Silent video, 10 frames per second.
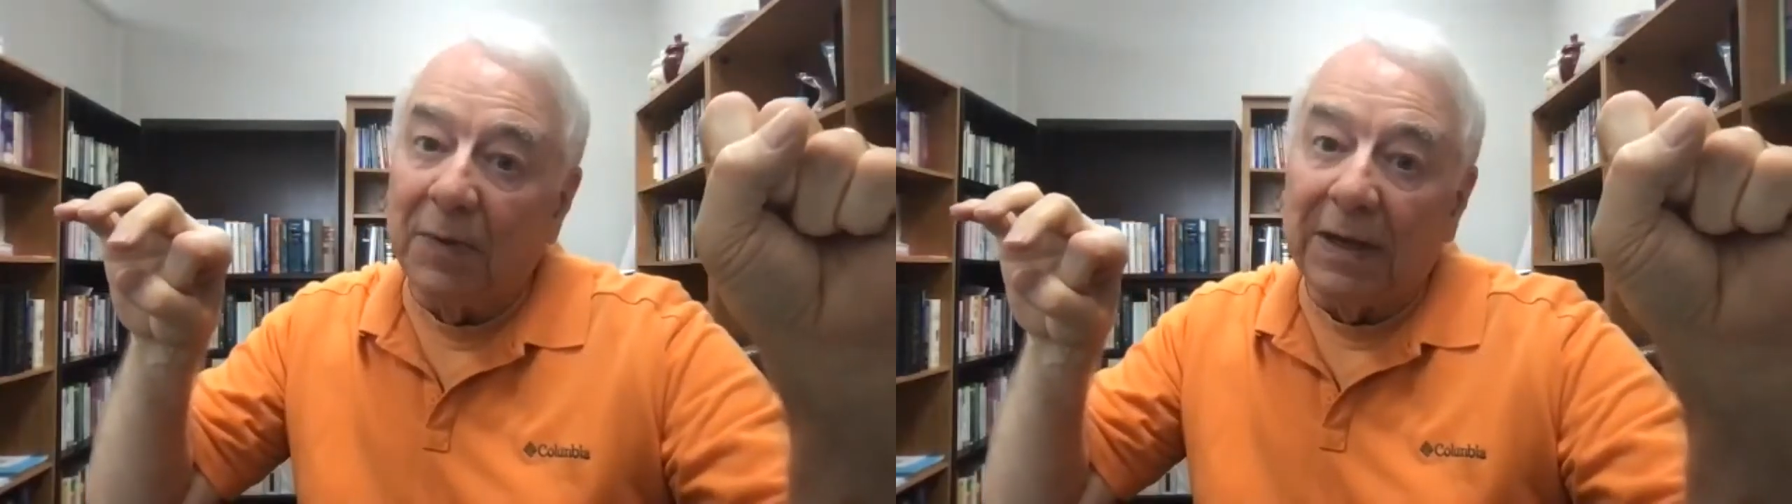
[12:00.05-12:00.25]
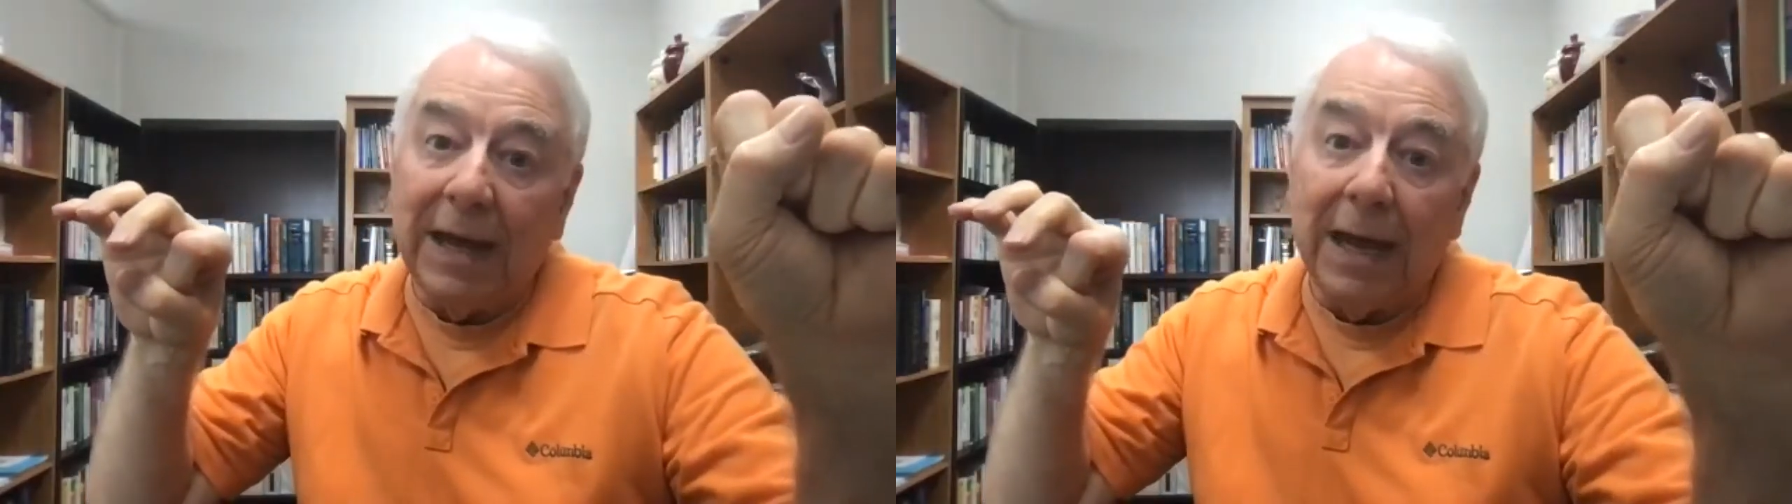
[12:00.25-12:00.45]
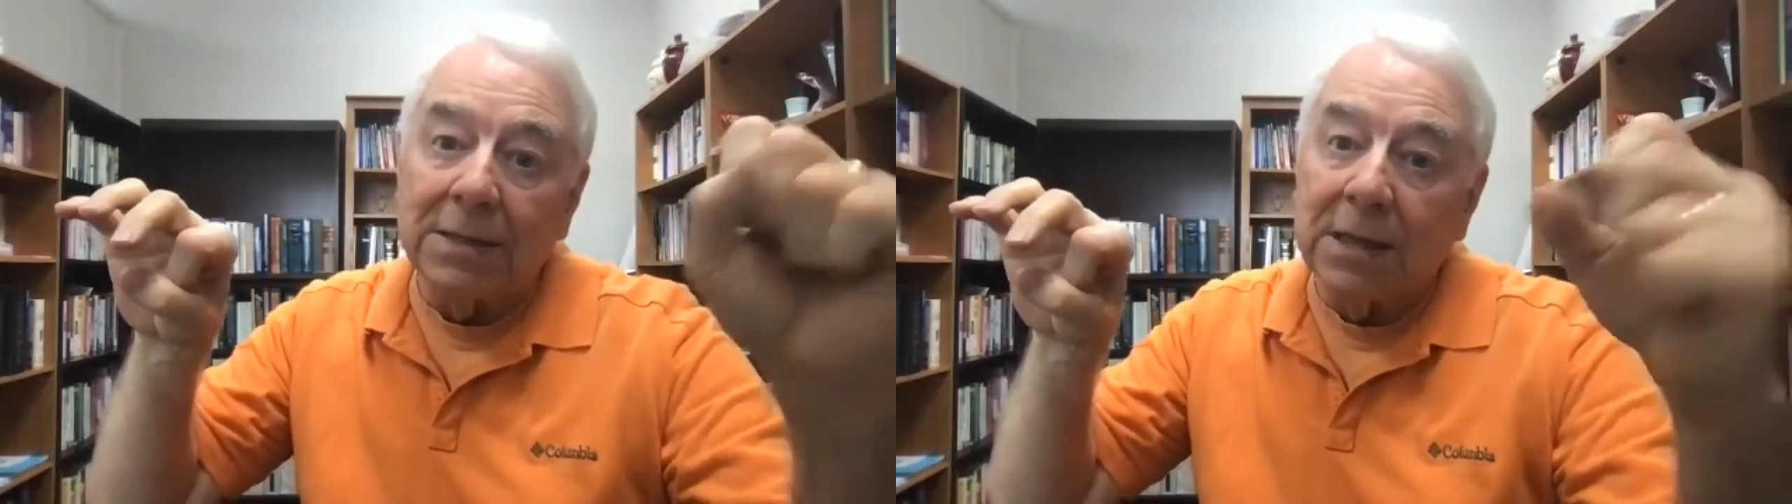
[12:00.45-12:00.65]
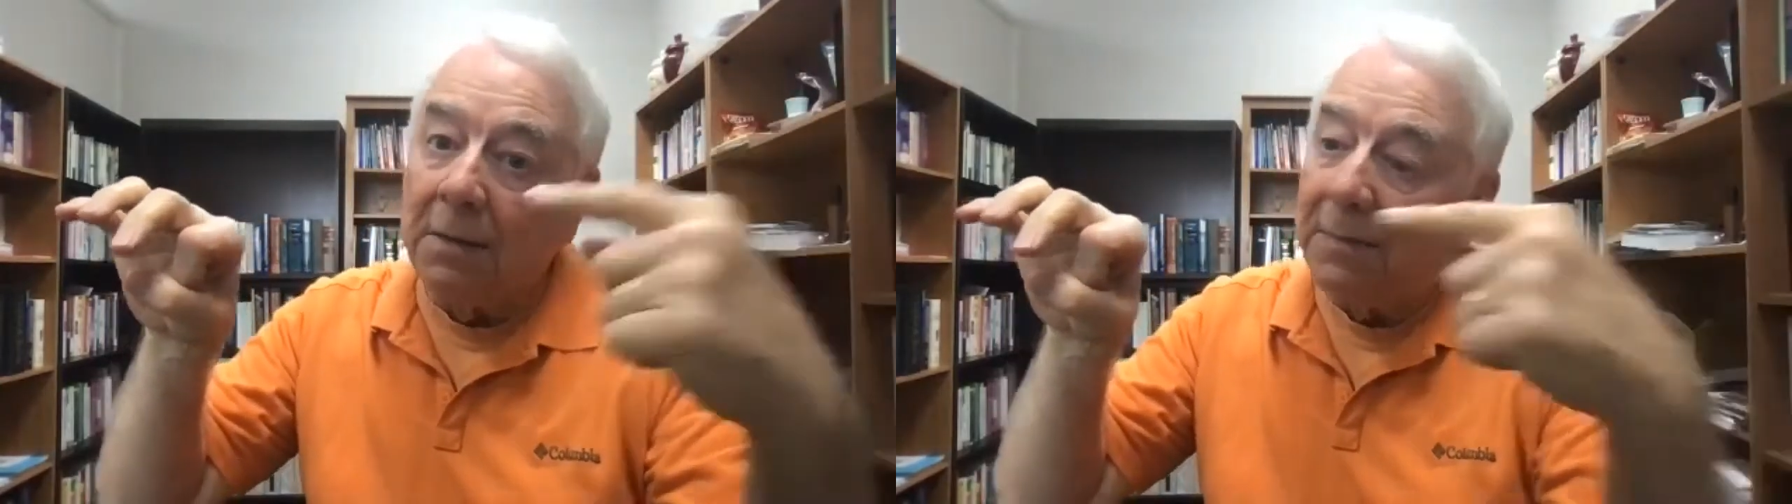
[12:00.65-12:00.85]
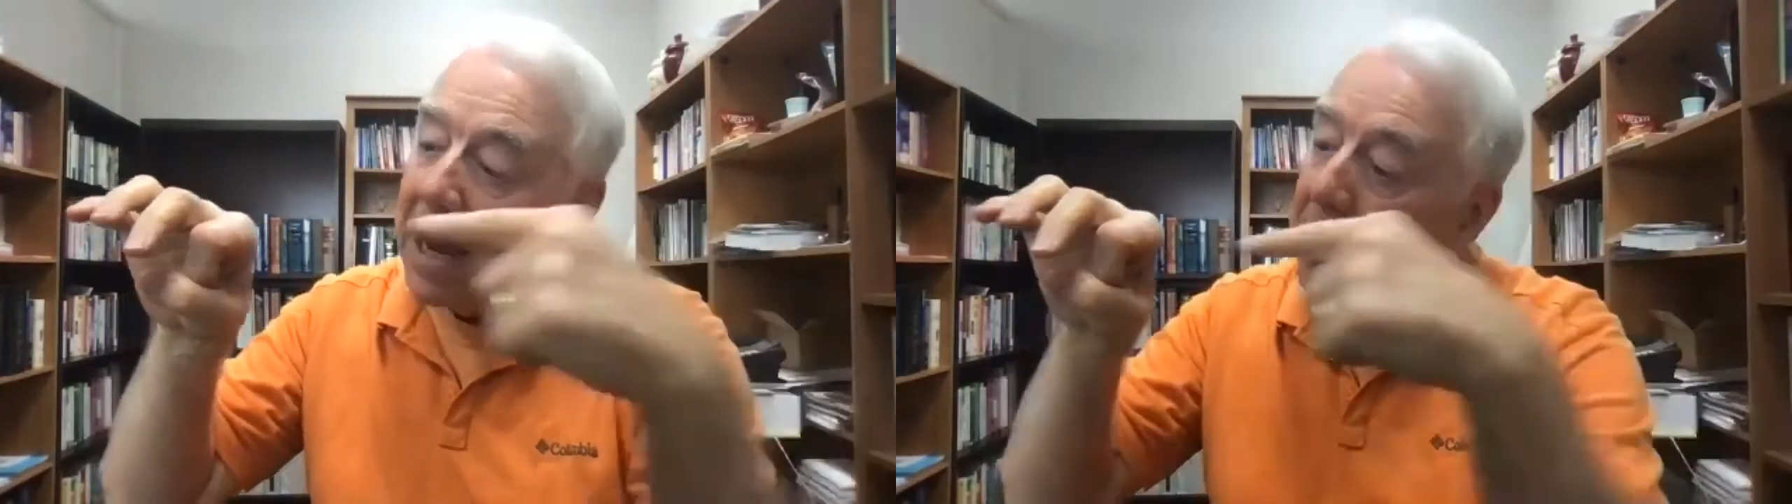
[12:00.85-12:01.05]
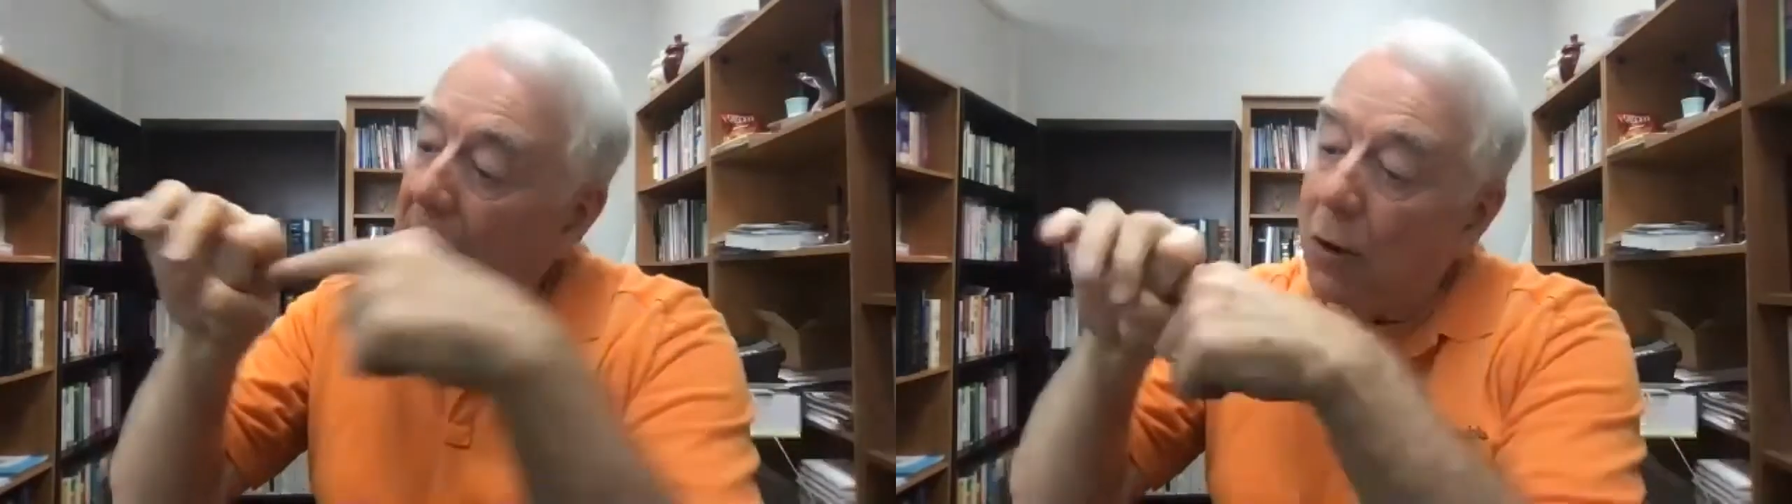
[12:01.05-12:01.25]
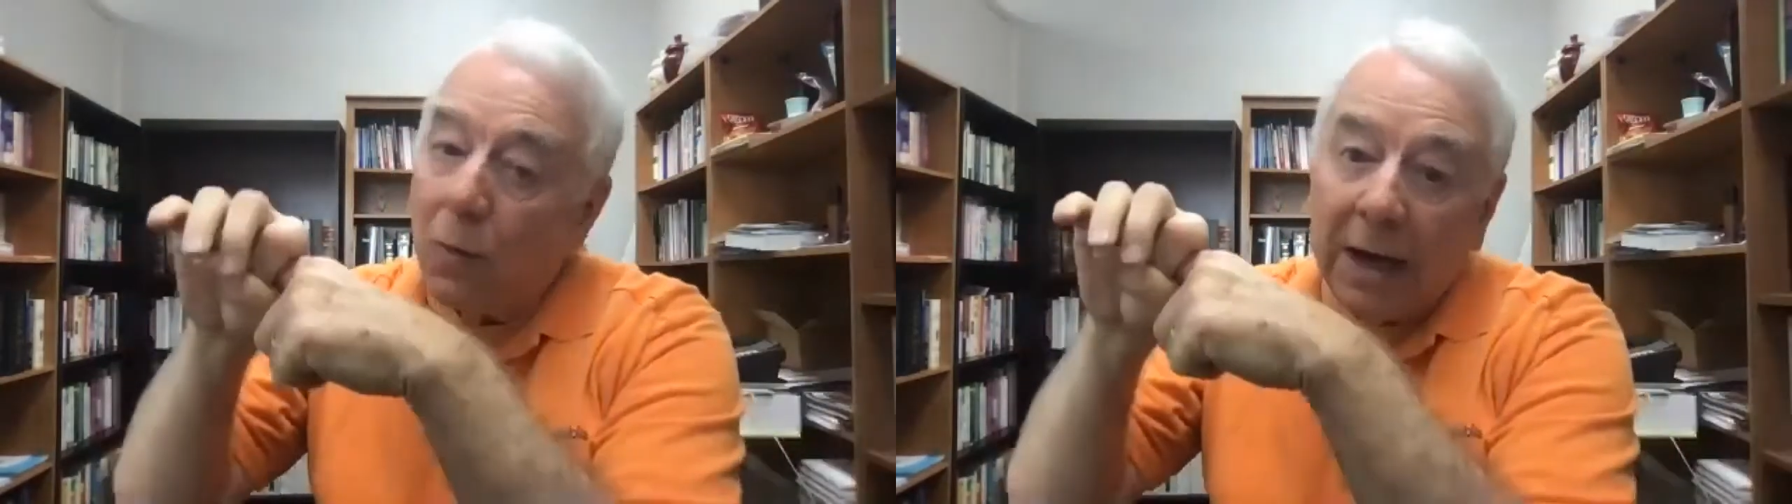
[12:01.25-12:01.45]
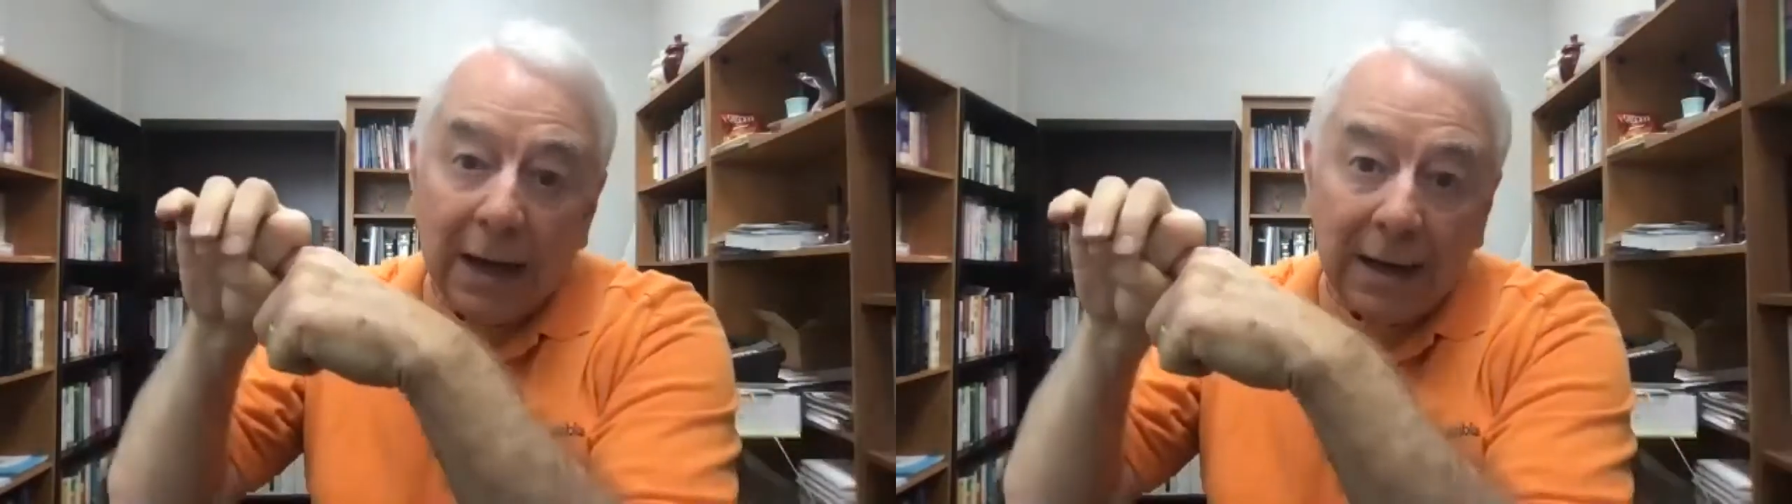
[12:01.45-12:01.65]
potassium ain't
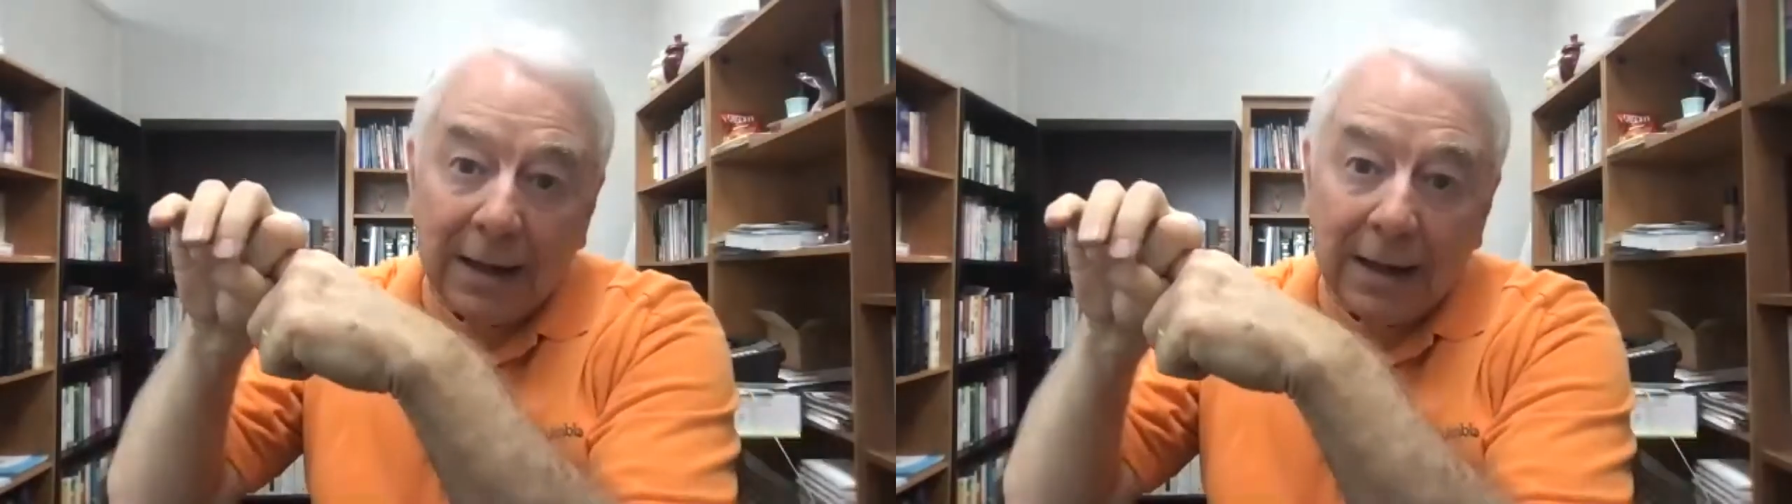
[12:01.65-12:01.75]
going in